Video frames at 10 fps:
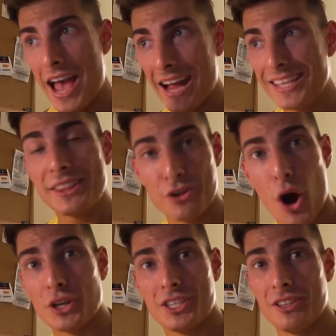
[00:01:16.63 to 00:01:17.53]
yet they're
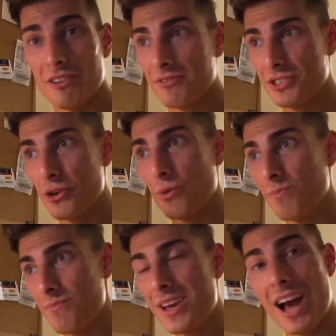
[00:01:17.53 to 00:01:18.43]
on stuff,
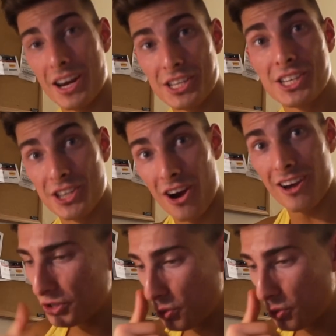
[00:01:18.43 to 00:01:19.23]
so they kind of suck.